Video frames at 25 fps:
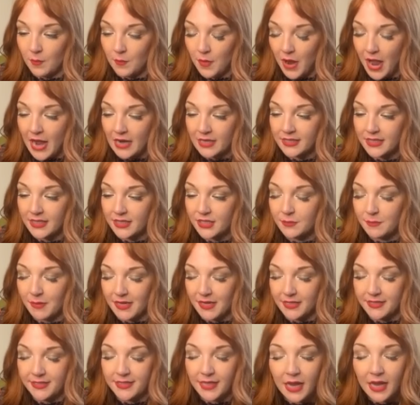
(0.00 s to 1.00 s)
access to
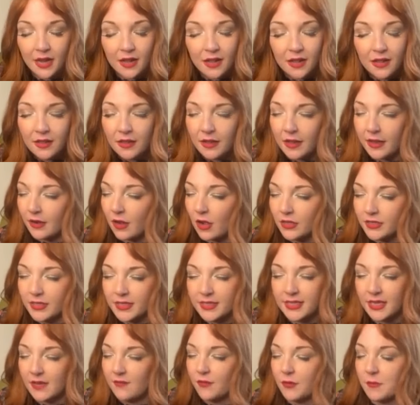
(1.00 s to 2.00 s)
my Zelle and all
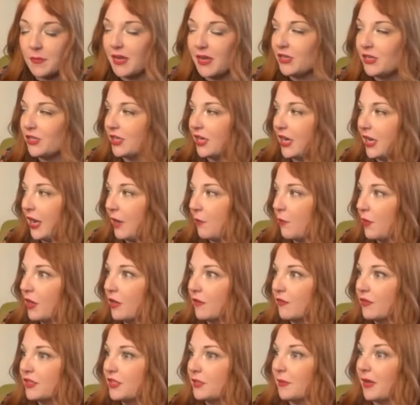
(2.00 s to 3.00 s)
this information. And I went
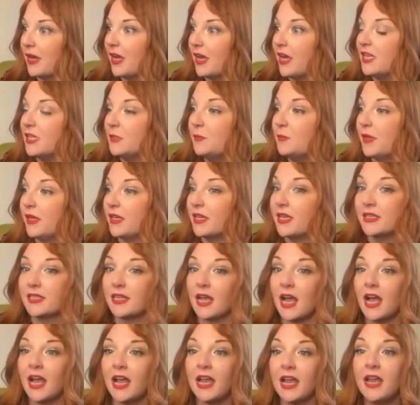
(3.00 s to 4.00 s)
over to my husband because
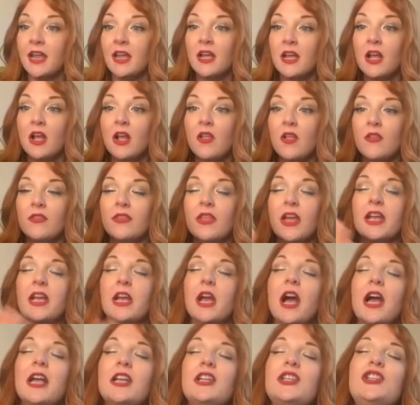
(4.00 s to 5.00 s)
I
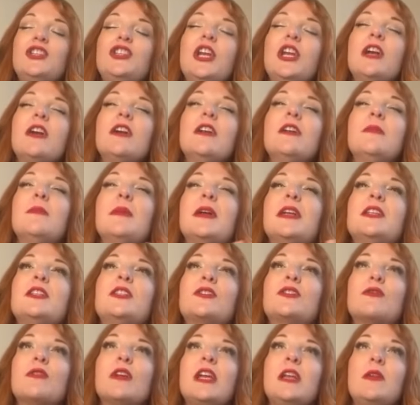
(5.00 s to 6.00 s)
shared my
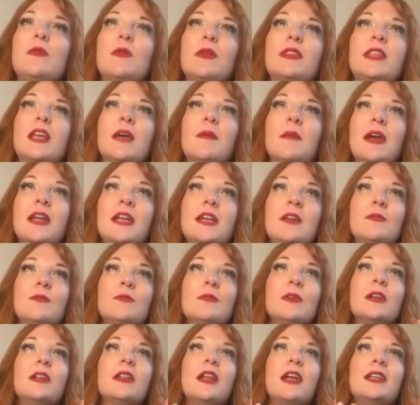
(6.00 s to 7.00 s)
screen with them. I didn't
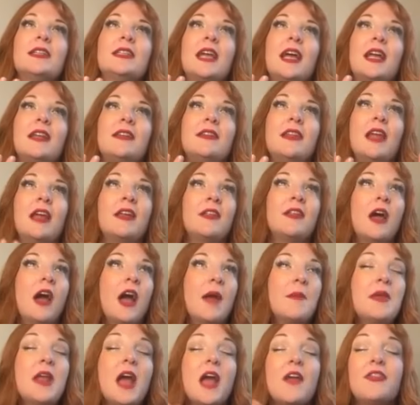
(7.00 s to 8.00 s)
realize that. I
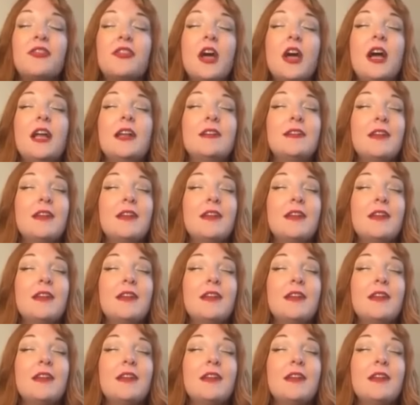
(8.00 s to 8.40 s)
thought